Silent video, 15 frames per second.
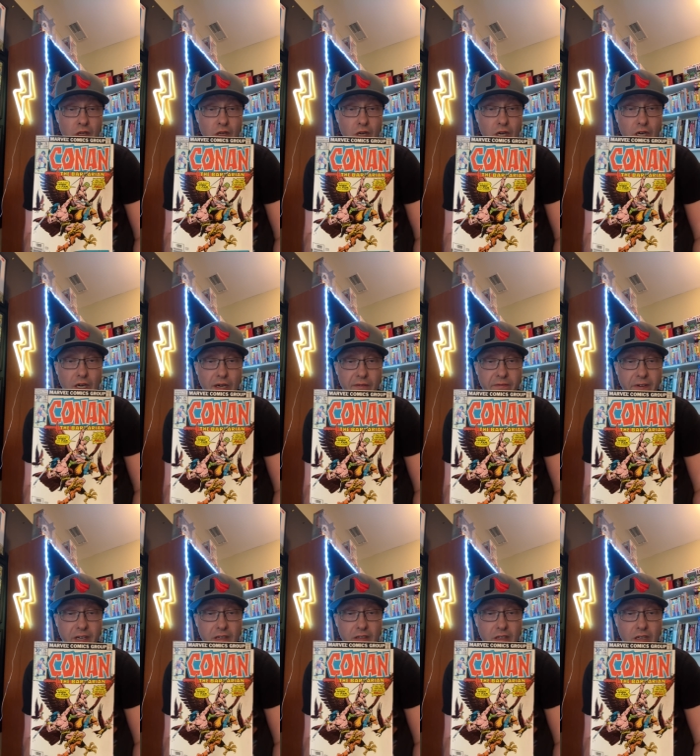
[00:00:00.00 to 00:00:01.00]
uh,
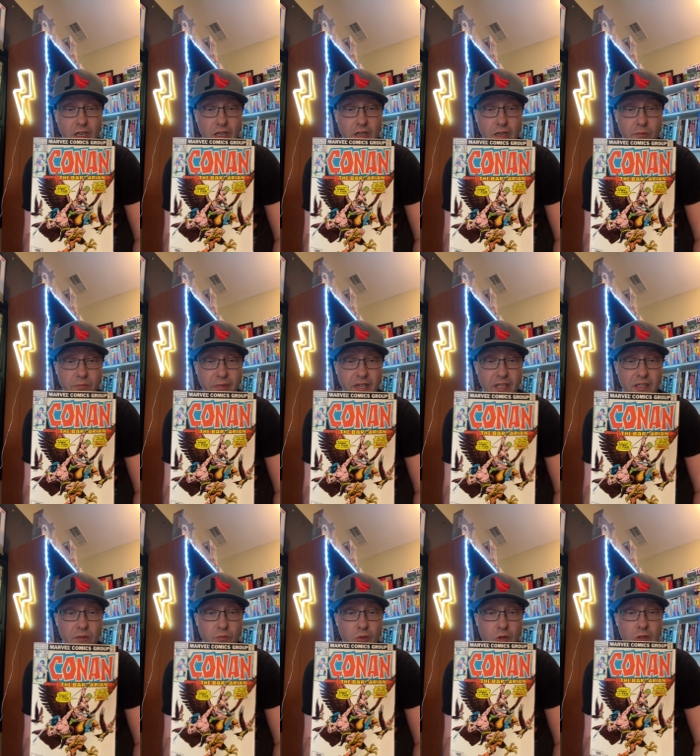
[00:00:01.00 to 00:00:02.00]
fi- uh, bag
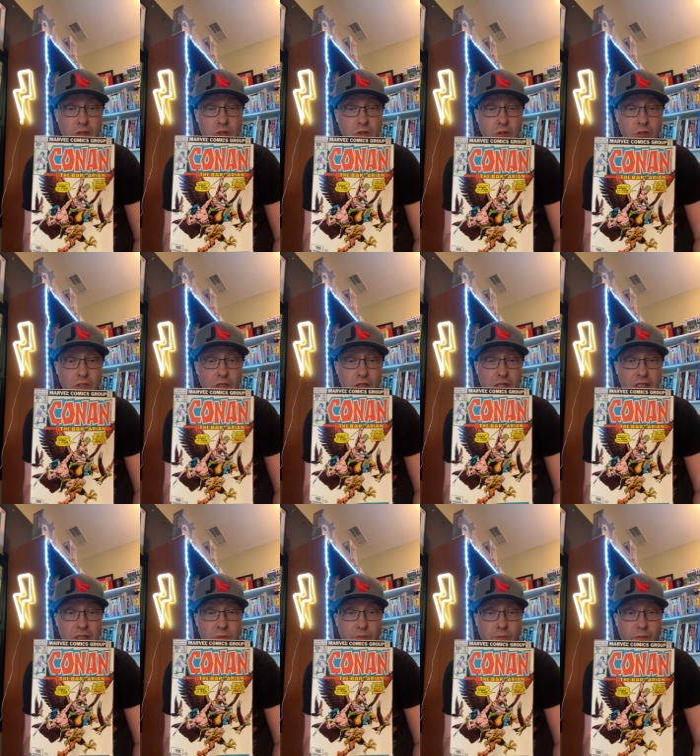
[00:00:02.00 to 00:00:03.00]
and board. So do you
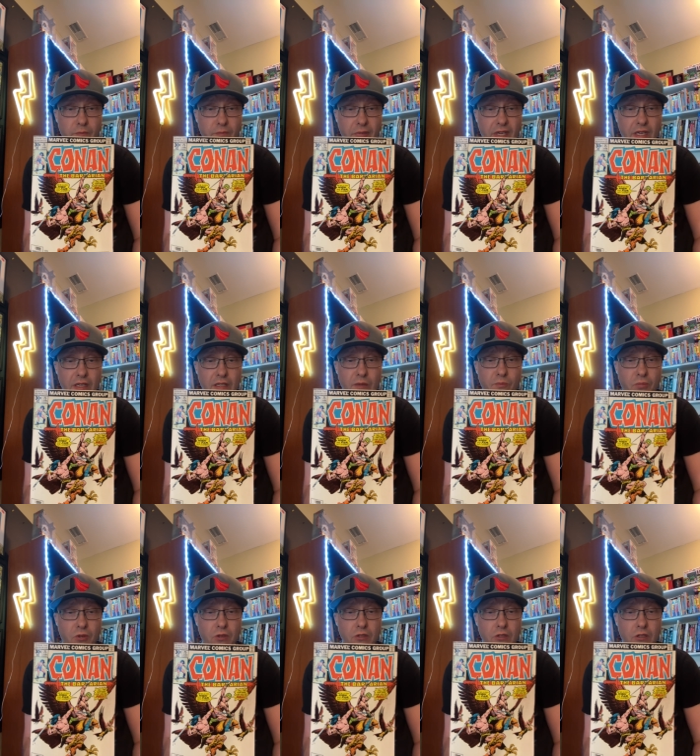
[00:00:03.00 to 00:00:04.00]
guys bag and
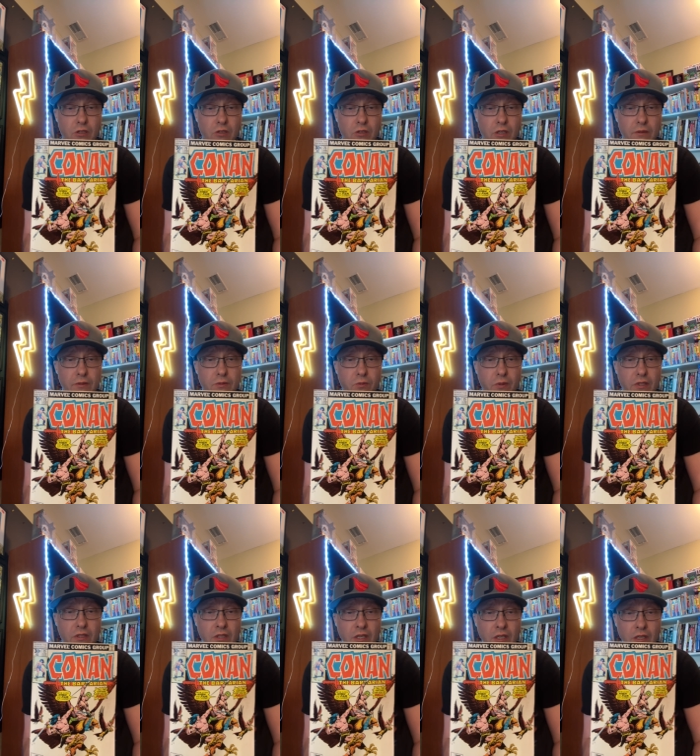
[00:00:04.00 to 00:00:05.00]
board your cards
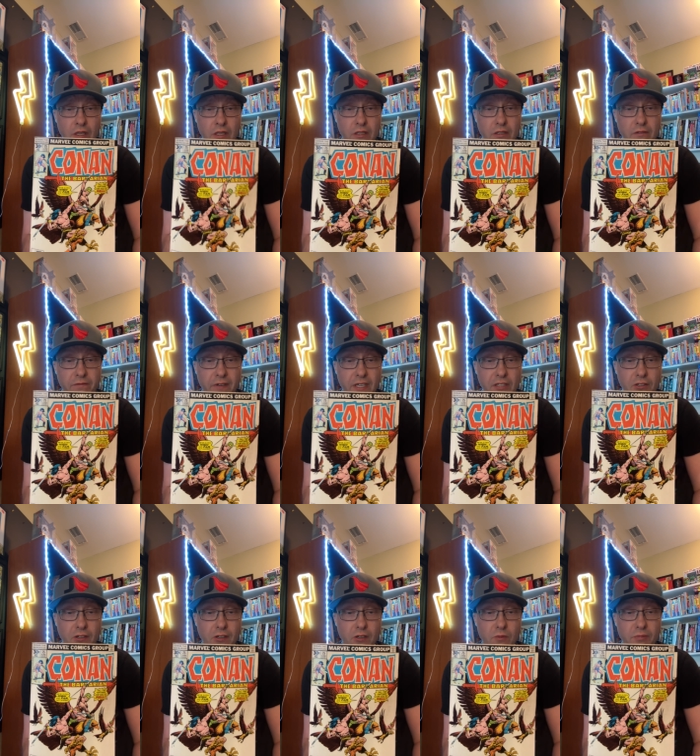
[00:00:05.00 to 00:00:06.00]
when you find
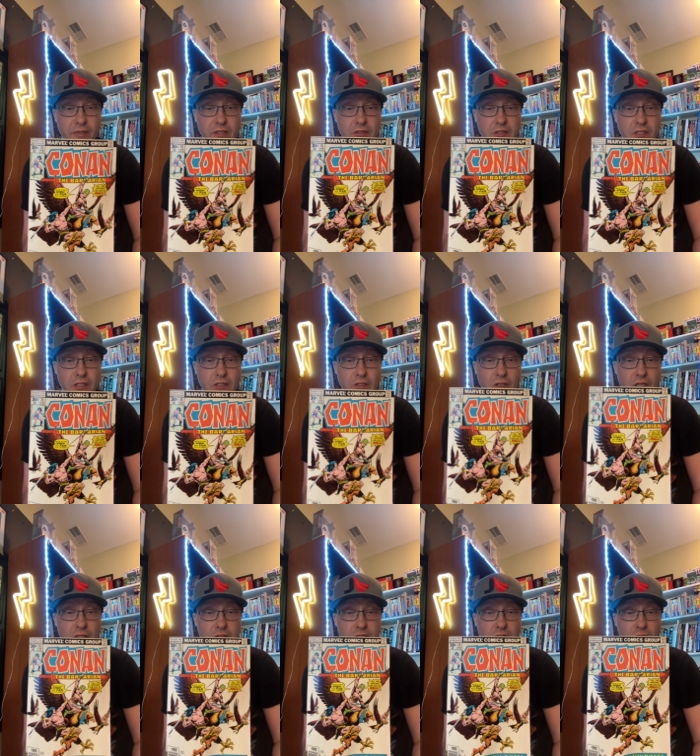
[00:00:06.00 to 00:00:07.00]
dollar bins? Do you
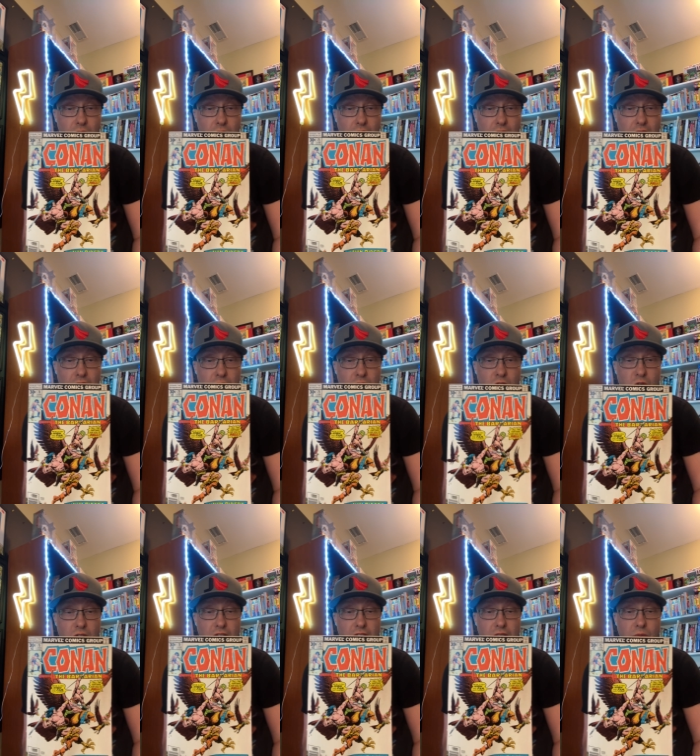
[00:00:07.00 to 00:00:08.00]
not? So uh,
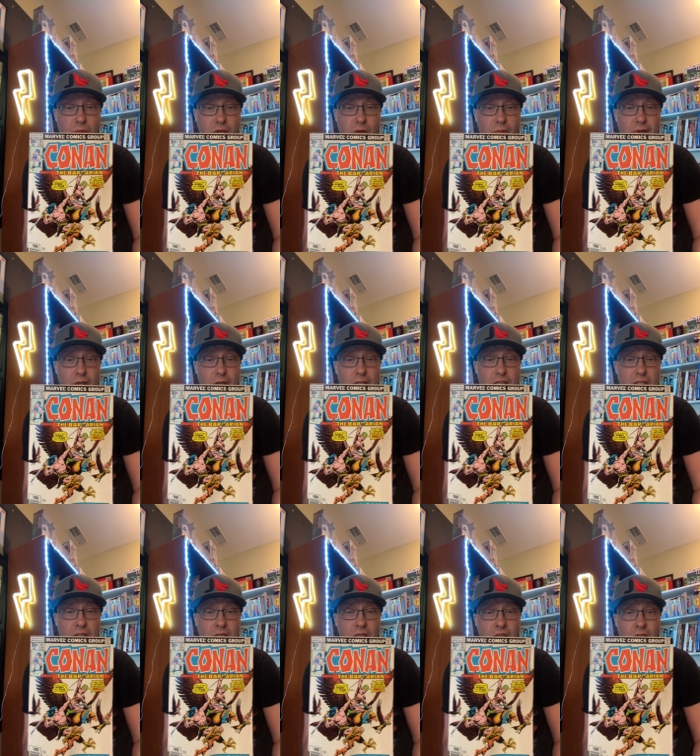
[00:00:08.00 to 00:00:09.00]
Conan the Barbarian,
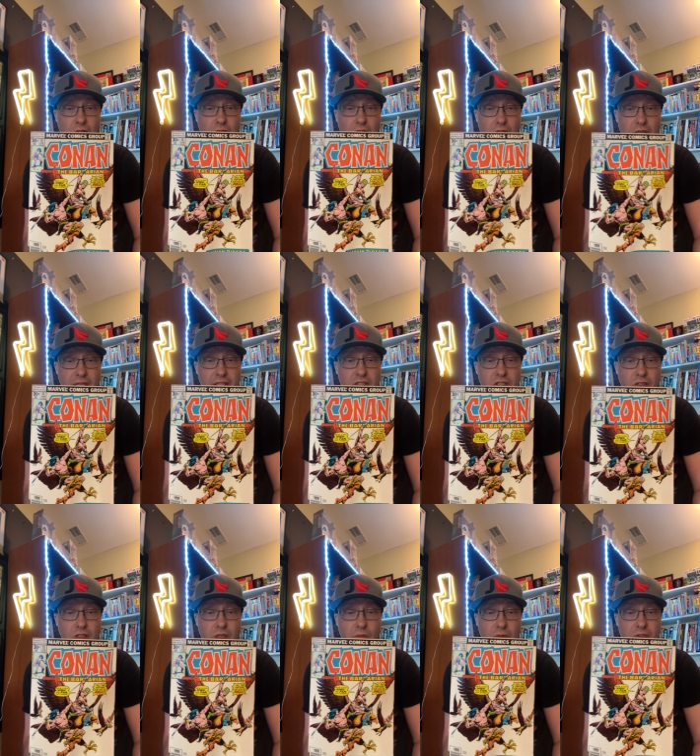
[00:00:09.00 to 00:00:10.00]
uh, issue
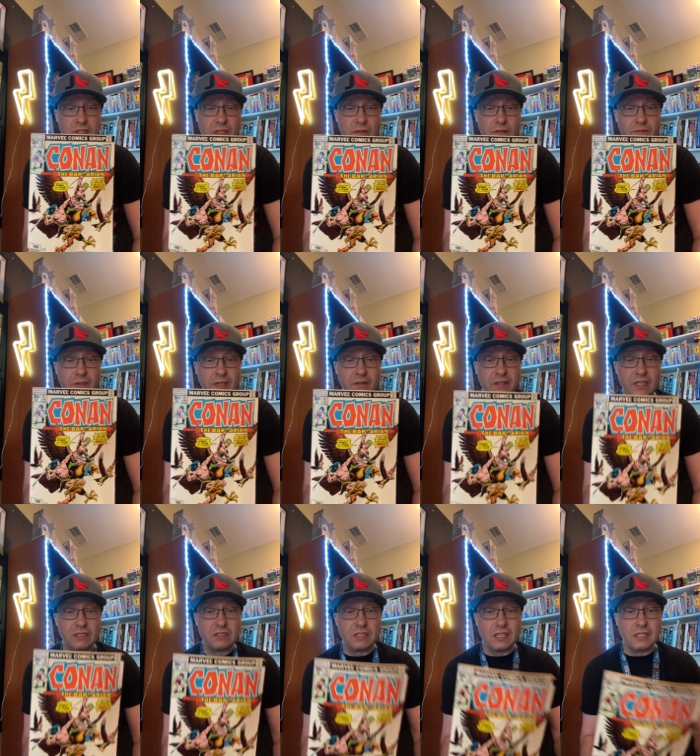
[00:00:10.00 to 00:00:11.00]
number 75.
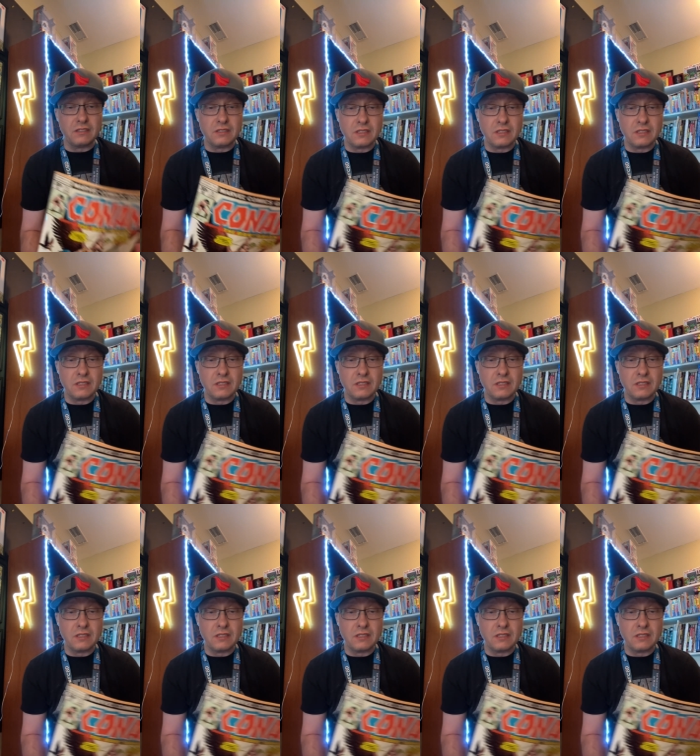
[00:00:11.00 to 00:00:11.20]
Thanks, guys.